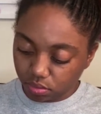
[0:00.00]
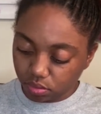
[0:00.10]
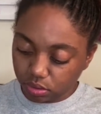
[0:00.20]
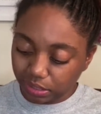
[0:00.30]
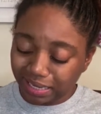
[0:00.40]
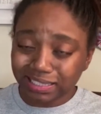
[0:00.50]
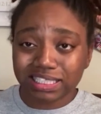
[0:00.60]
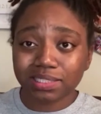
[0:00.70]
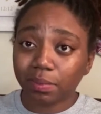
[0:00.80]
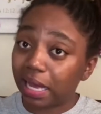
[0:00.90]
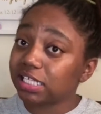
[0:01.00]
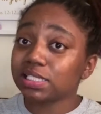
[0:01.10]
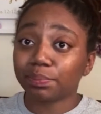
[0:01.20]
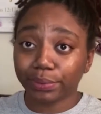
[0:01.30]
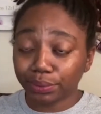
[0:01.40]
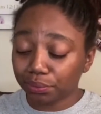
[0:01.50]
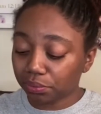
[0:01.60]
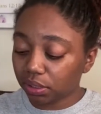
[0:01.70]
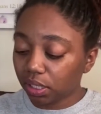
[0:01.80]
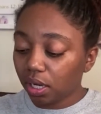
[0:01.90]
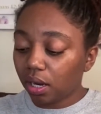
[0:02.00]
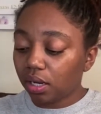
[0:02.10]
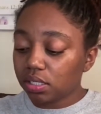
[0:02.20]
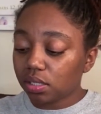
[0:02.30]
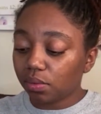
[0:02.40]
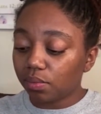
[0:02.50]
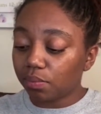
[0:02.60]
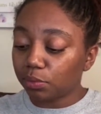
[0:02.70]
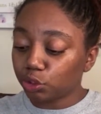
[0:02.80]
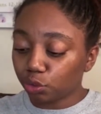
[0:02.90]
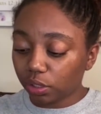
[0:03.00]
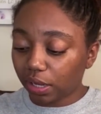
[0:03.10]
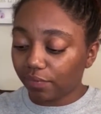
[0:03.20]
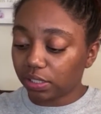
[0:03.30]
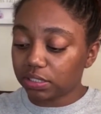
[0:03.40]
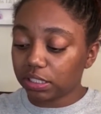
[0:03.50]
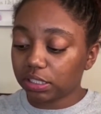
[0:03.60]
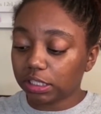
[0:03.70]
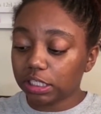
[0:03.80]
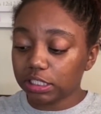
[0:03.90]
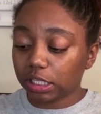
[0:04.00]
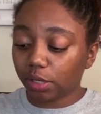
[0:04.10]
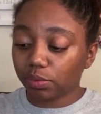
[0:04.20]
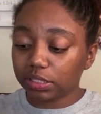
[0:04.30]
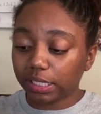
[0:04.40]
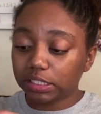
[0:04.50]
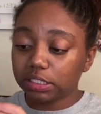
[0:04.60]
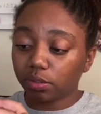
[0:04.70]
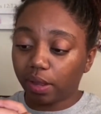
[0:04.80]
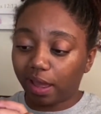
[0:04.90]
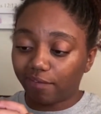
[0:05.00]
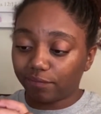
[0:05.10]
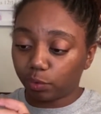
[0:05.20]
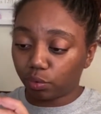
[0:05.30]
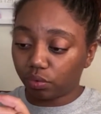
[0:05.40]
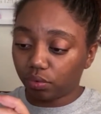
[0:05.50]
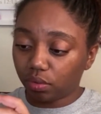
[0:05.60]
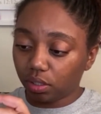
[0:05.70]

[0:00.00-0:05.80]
See, I spilled majority of it because this thing was like still half full.